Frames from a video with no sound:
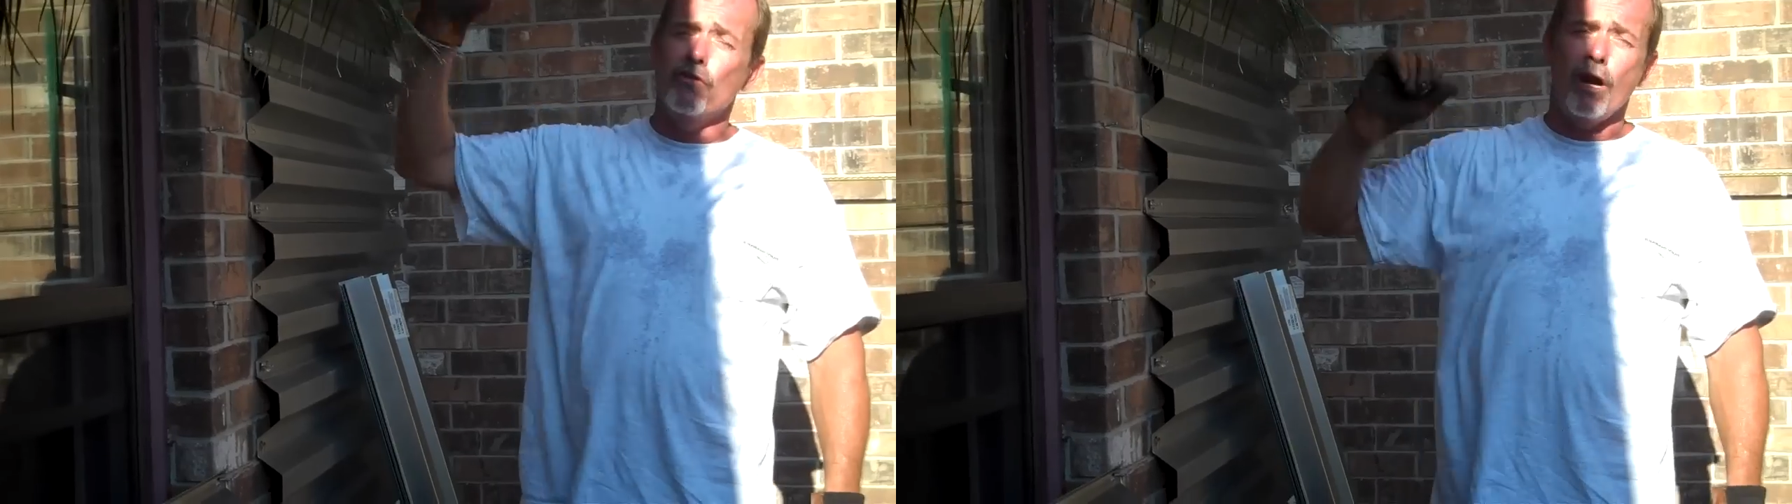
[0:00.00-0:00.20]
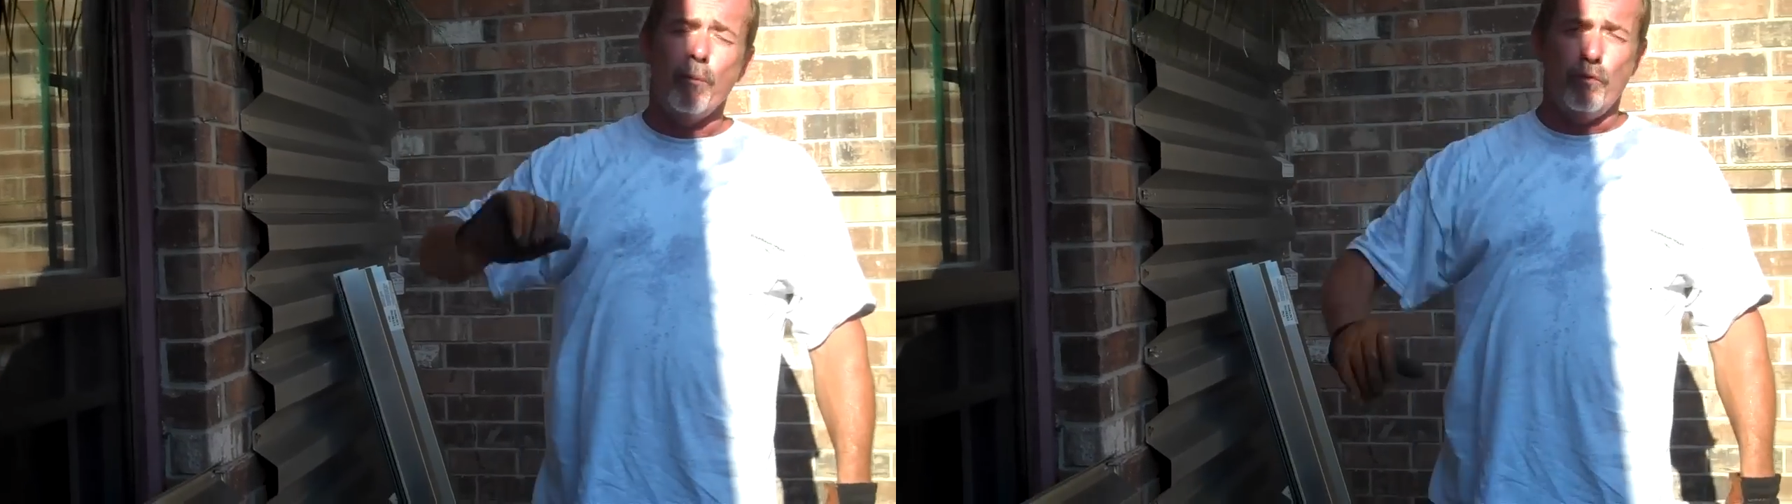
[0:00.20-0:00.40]

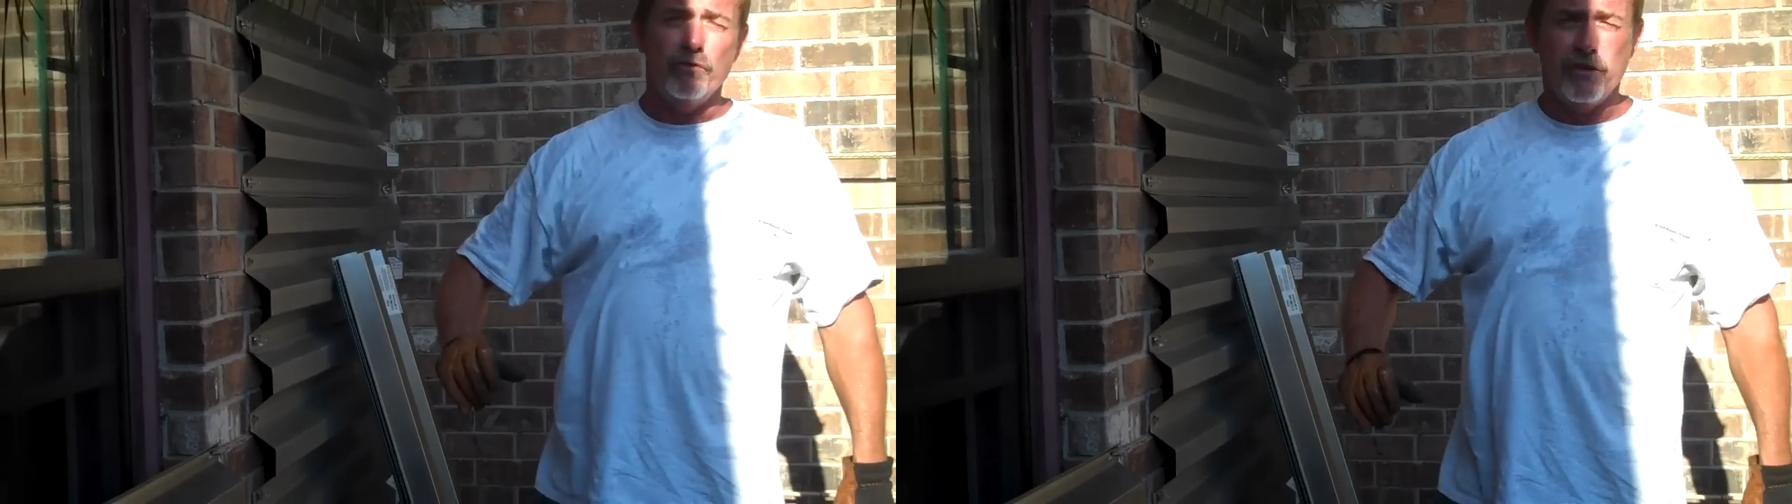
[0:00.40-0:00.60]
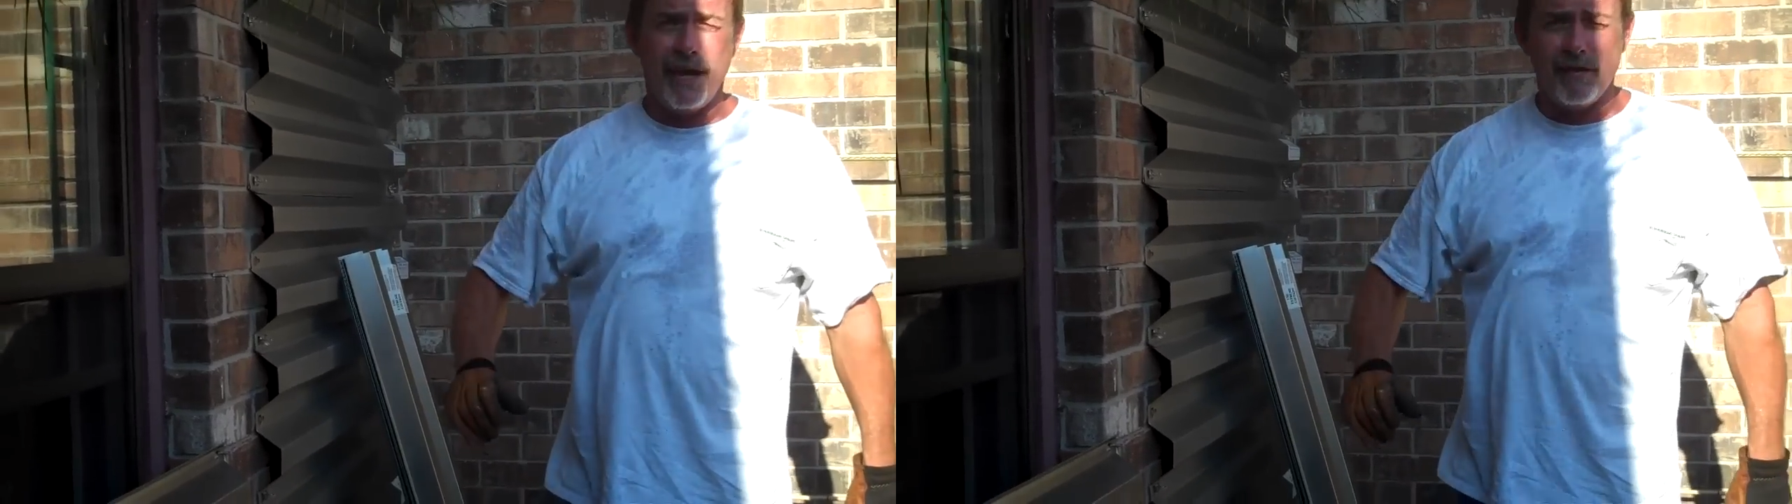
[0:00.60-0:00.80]
top
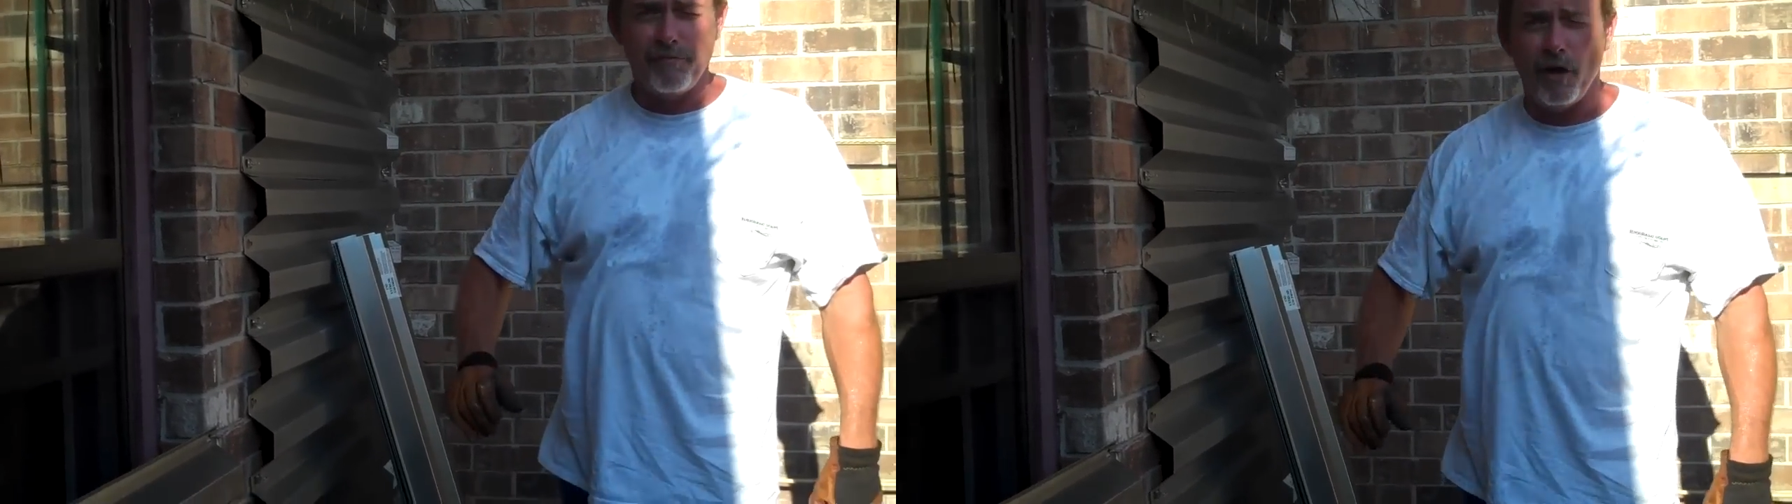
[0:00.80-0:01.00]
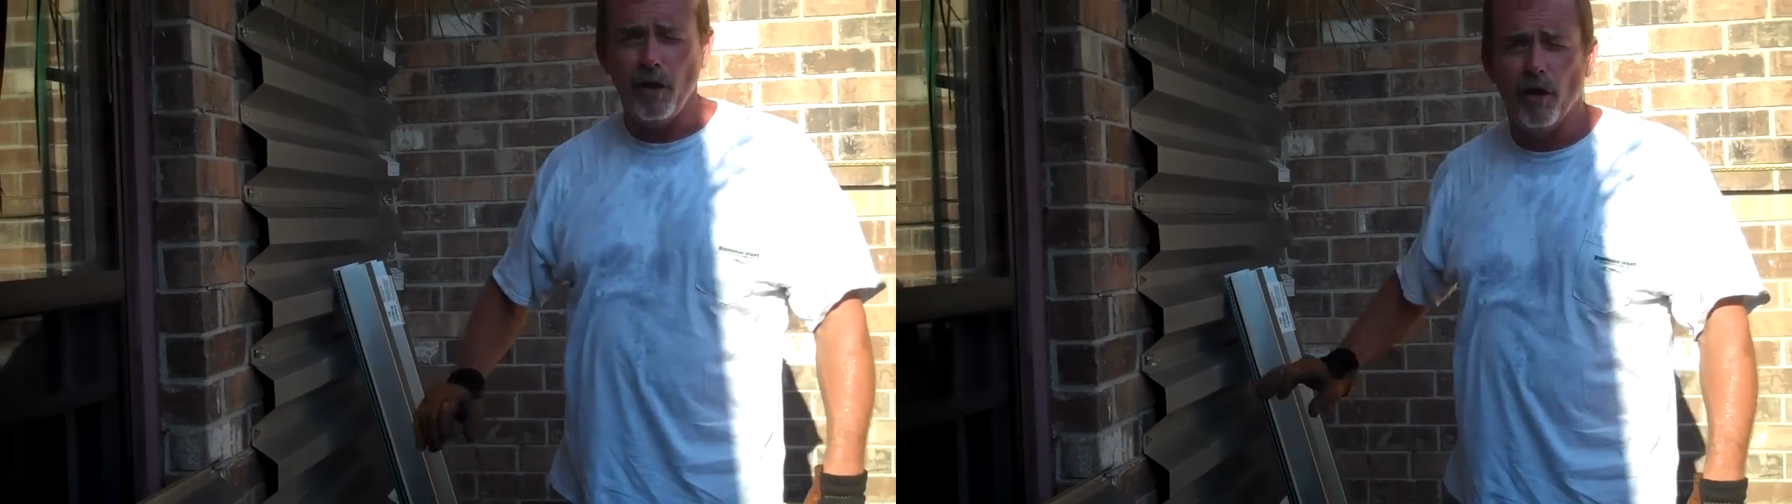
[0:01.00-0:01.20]
ones can
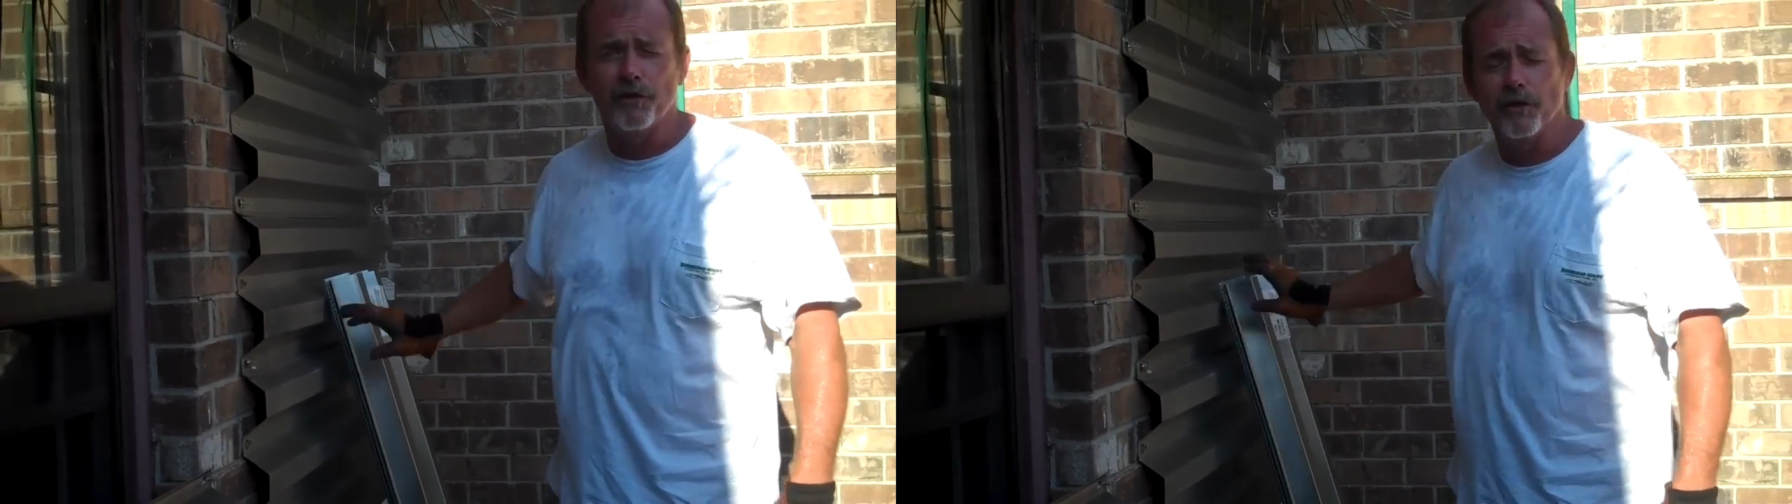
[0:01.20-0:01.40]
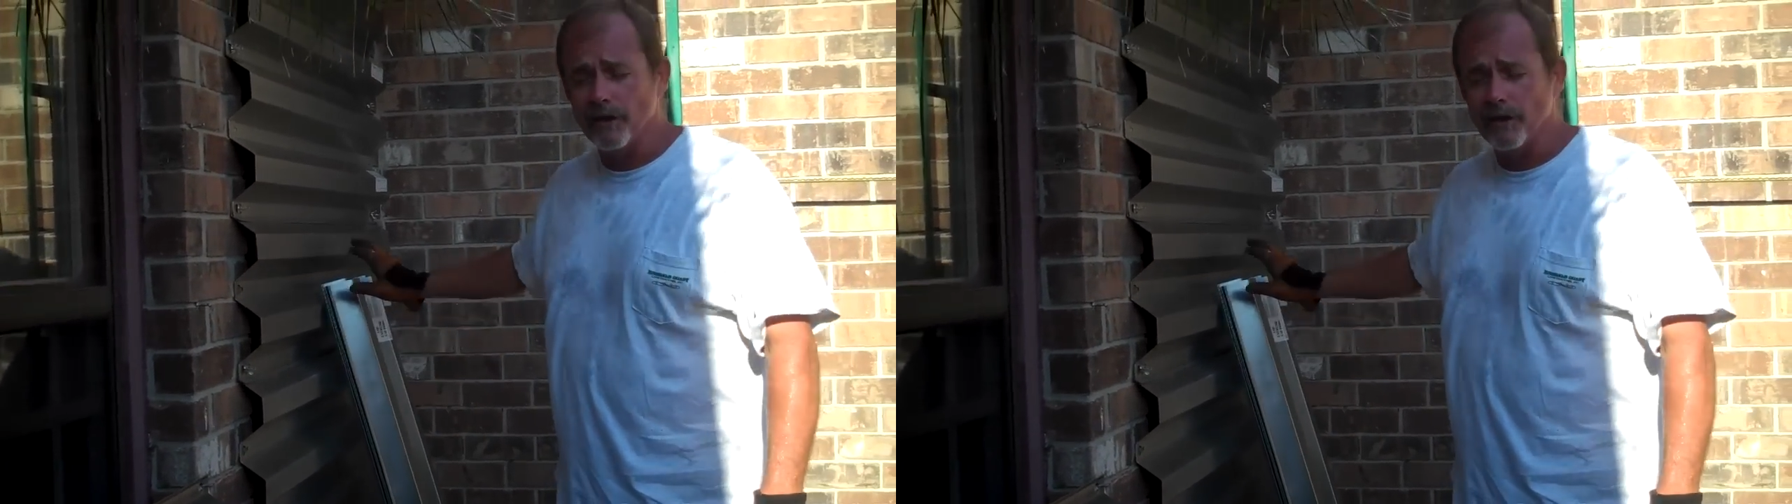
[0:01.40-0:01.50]
fall on you.